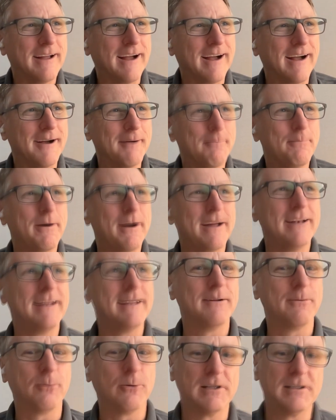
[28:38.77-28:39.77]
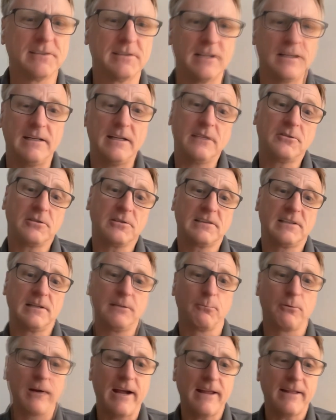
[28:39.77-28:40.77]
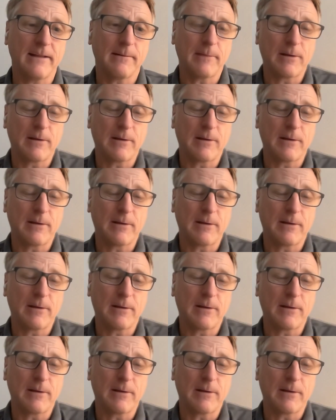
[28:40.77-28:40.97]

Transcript: uh, but it was an interesting brand.